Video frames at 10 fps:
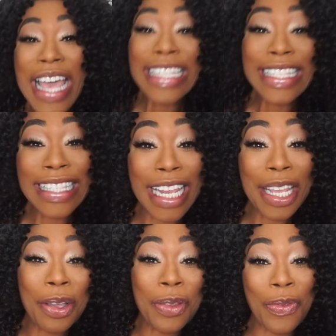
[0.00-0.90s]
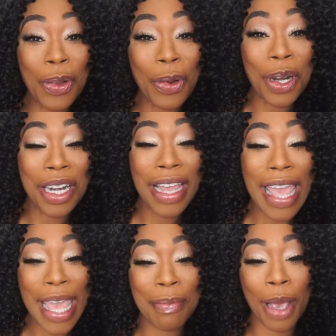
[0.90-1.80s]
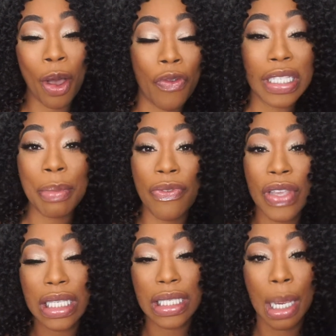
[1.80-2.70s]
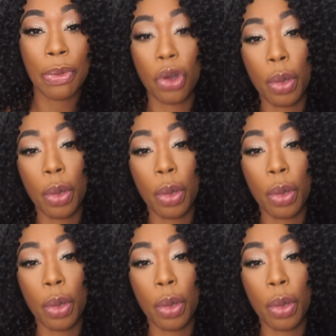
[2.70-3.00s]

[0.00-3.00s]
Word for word: Sitting on the floor in my office. Let me fix this camera real